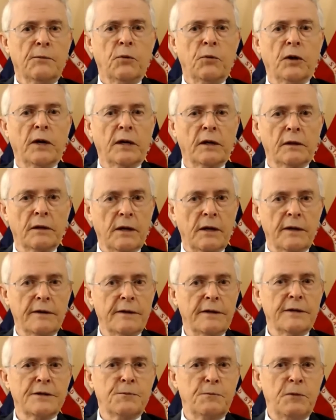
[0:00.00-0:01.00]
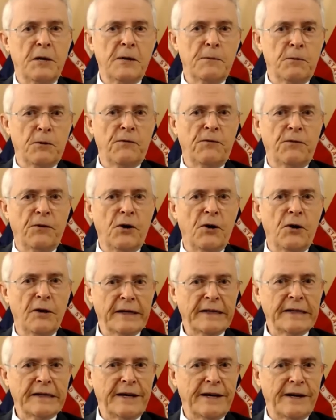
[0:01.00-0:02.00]
bring a lot of these people
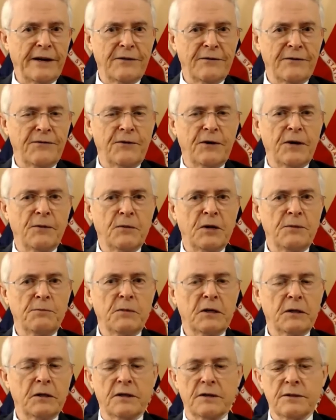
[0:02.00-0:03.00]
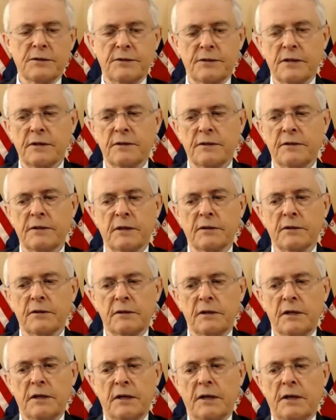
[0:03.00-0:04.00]
falling down from it, because they're
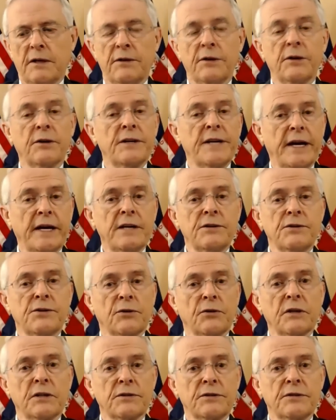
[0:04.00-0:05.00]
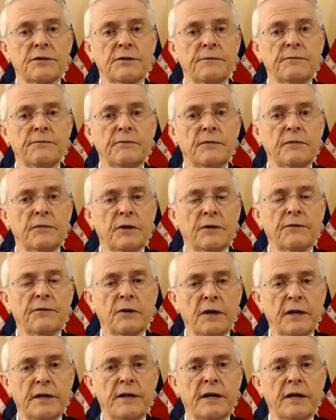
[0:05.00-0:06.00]
dangerous. They're
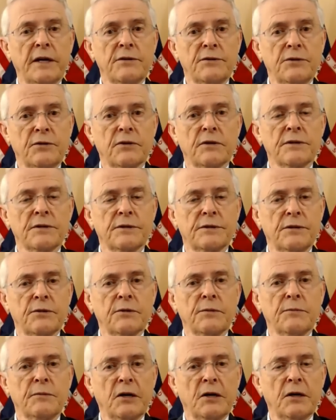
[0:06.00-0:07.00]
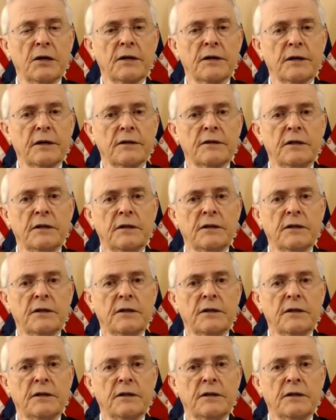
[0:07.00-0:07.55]
very dangerous to America.